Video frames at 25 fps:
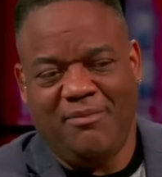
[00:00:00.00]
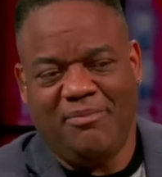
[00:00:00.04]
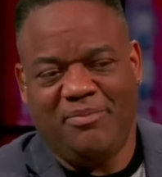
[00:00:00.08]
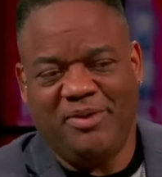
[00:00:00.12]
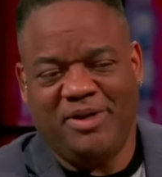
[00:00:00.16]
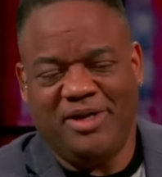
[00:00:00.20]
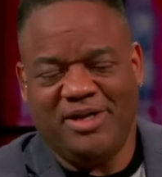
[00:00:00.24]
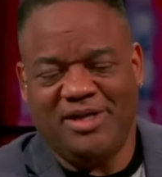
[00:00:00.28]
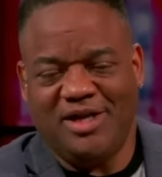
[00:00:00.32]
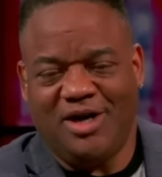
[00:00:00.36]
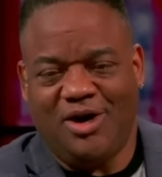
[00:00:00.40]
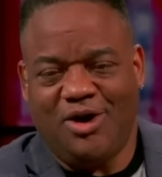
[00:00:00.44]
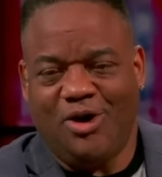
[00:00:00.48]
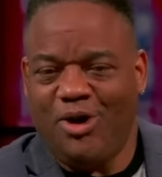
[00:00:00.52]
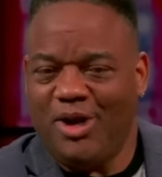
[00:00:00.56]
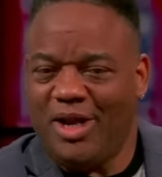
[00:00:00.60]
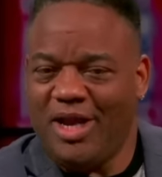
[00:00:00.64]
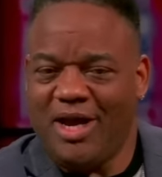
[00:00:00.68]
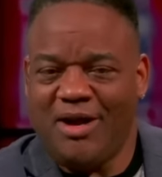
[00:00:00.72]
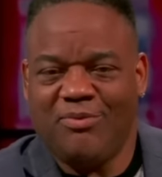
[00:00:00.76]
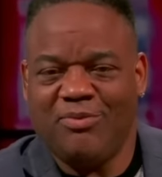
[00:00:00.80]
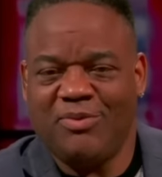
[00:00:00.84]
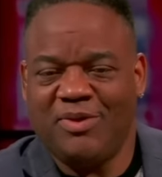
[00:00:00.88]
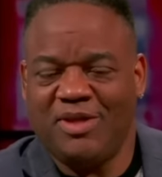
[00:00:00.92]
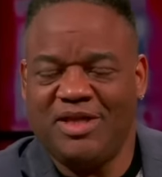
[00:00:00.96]
but all
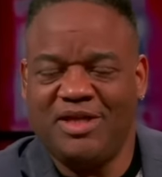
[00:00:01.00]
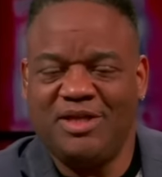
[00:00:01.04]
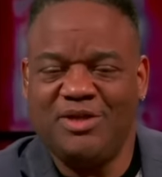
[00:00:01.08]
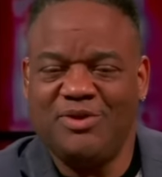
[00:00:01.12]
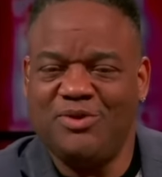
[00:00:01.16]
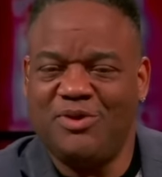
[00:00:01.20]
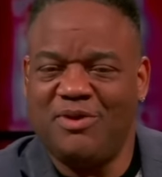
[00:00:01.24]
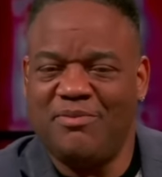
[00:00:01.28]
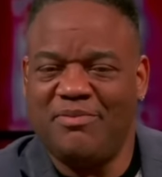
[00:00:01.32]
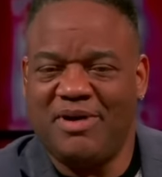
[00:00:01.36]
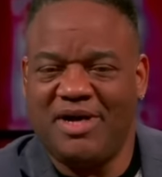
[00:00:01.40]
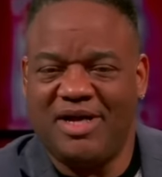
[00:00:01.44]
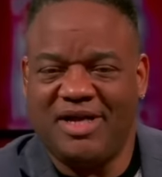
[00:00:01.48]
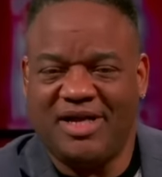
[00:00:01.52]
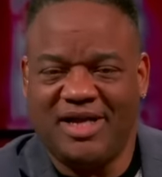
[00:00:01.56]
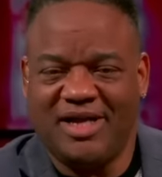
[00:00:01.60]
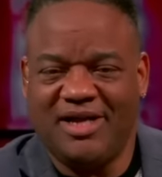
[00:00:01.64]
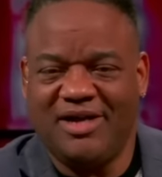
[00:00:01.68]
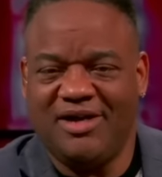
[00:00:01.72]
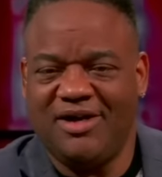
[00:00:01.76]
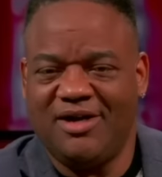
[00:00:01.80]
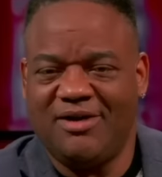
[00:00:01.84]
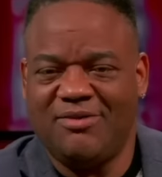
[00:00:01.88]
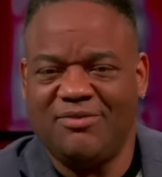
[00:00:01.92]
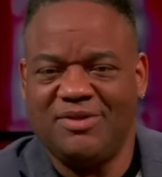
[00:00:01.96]
I really knew about
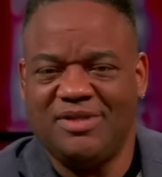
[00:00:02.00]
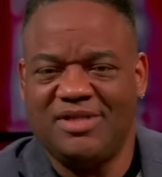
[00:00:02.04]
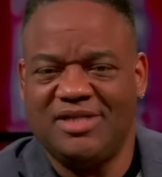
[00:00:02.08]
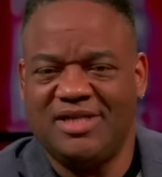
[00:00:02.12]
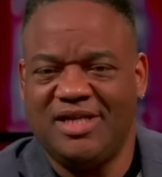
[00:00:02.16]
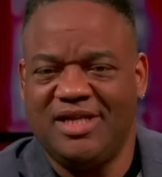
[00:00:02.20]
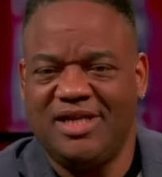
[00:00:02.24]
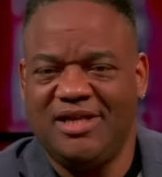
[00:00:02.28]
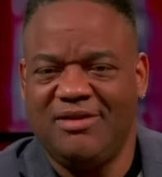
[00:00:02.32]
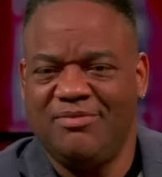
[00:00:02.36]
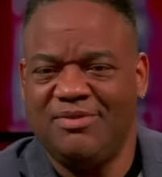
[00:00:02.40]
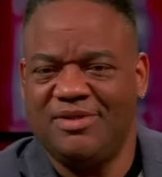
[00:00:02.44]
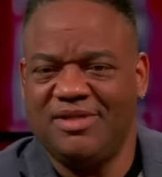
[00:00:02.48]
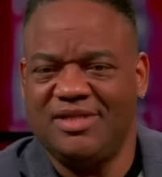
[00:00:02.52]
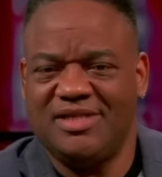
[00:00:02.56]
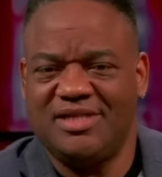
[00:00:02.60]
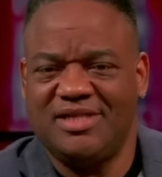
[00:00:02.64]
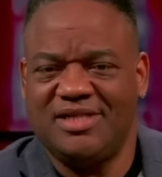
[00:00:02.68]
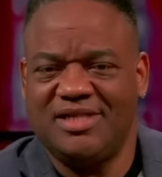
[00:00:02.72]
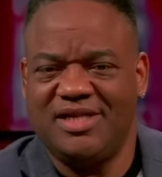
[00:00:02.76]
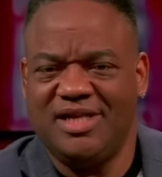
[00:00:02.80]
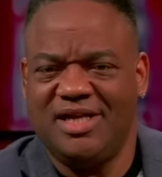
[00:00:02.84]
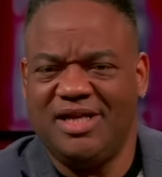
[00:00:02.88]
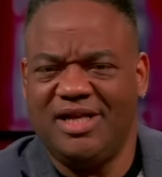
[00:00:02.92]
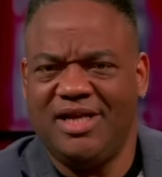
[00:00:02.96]
Eric was that he
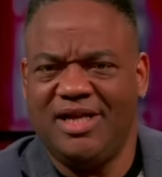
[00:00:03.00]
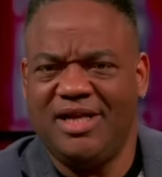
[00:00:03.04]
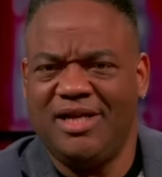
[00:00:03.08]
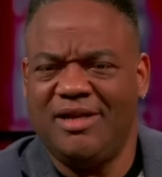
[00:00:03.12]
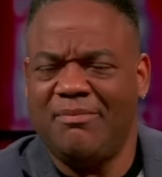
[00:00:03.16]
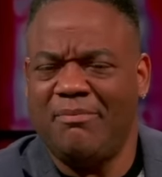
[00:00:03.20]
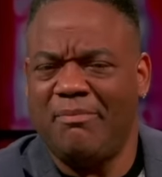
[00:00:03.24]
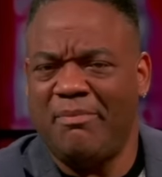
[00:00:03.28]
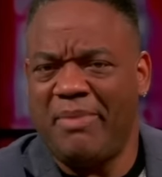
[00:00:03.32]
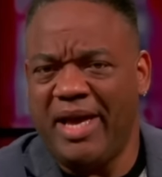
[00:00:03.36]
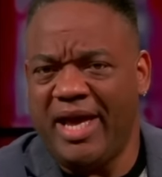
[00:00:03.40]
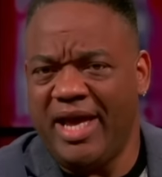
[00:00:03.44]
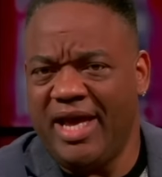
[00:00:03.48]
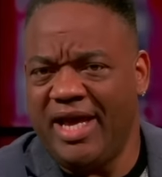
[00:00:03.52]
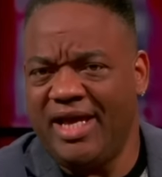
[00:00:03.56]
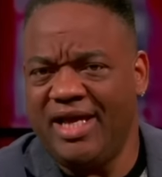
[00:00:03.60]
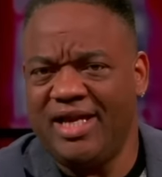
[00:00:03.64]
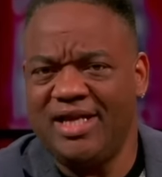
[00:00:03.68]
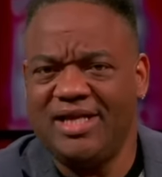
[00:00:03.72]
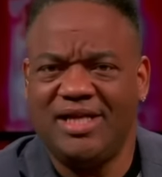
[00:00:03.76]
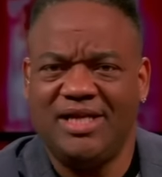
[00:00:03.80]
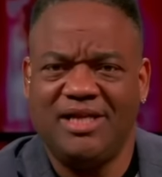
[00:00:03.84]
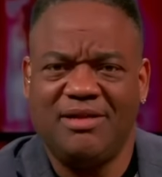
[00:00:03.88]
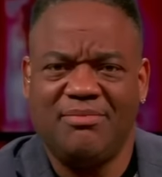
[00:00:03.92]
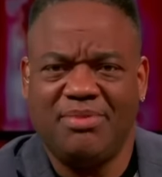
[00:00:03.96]
was in a
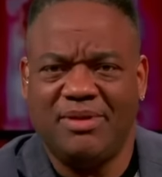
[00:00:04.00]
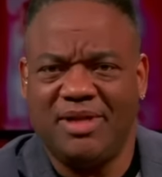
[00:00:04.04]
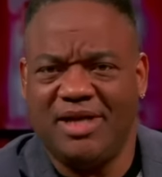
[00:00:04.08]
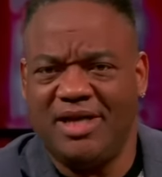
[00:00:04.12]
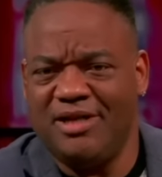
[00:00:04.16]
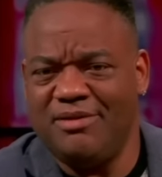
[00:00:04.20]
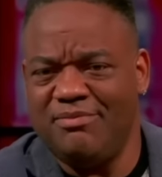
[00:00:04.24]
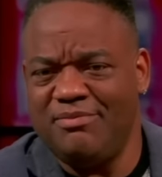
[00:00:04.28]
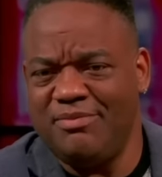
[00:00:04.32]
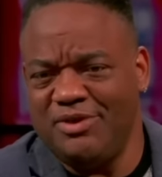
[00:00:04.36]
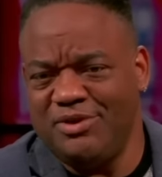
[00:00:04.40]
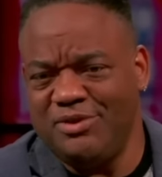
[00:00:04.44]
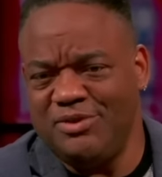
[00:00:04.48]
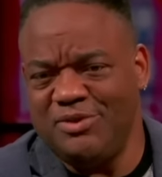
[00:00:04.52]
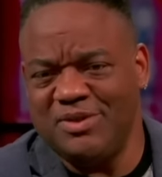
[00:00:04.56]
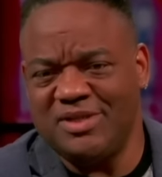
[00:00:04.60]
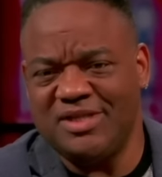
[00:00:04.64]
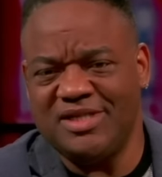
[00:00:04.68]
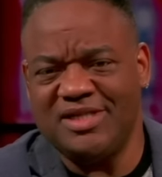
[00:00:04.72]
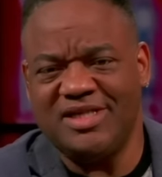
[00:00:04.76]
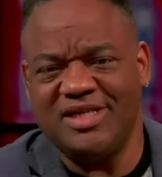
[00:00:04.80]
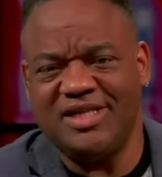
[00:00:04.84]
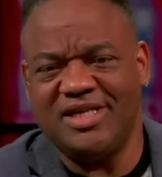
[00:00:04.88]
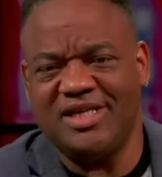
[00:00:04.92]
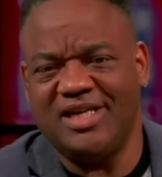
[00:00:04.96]
band and he played
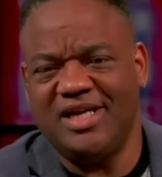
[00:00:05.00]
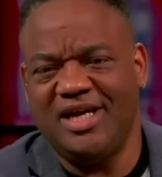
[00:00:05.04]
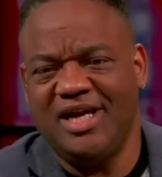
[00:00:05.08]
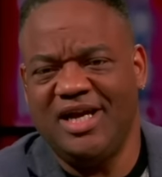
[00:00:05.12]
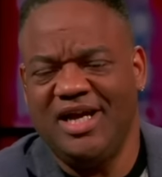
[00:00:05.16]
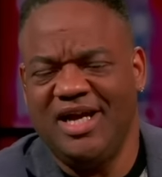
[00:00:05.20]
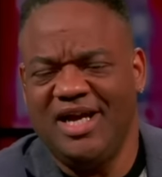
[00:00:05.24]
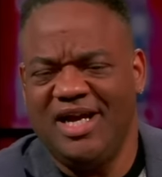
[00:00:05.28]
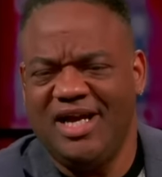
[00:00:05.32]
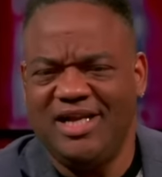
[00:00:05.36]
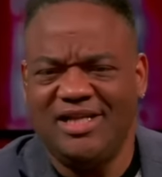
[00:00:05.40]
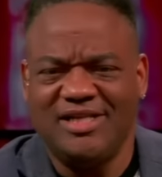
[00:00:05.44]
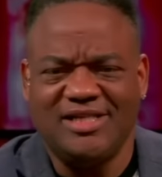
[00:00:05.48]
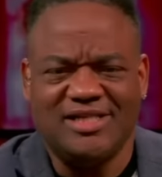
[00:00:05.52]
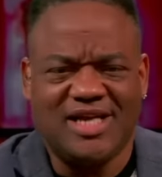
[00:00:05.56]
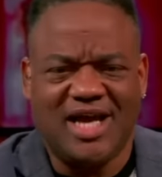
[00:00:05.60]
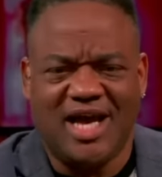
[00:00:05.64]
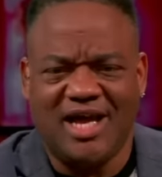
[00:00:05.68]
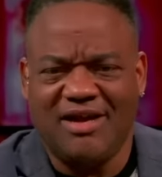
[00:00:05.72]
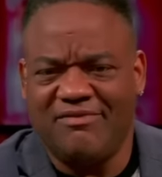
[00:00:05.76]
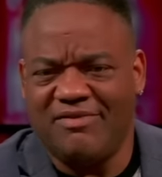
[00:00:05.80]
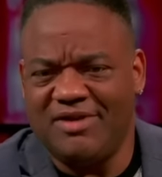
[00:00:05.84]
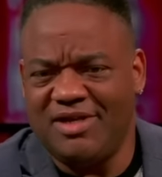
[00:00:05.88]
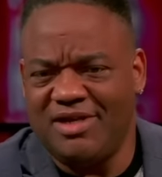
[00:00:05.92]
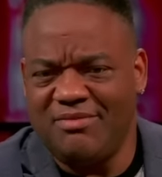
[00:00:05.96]
music and he's
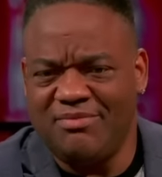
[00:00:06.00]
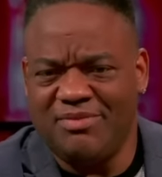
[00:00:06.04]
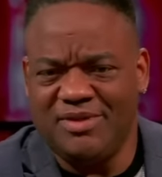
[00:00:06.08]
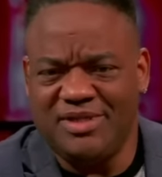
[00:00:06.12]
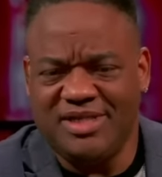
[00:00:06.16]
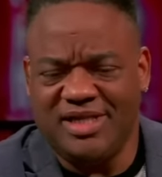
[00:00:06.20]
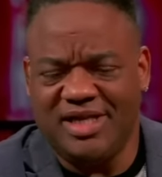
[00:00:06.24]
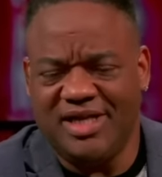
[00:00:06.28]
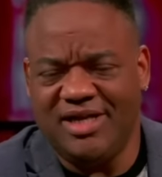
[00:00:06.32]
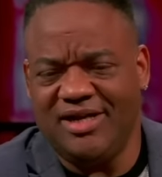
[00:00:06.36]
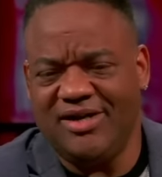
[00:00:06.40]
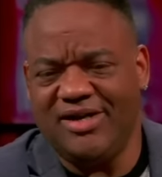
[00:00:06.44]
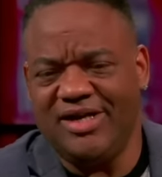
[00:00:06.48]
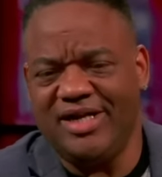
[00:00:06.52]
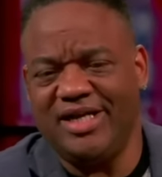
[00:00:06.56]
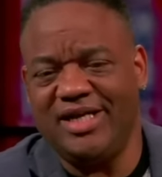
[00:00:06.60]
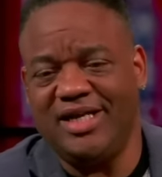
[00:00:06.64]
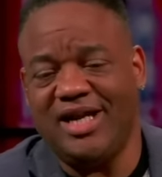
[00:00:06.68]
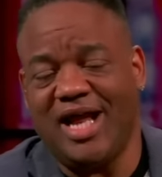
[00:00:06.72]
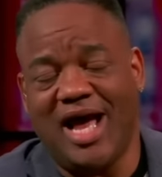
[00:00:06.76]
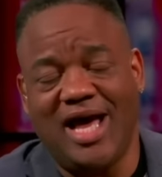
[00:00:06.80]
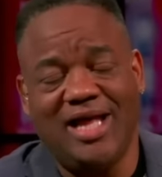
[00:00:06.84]
kind of a libertarian.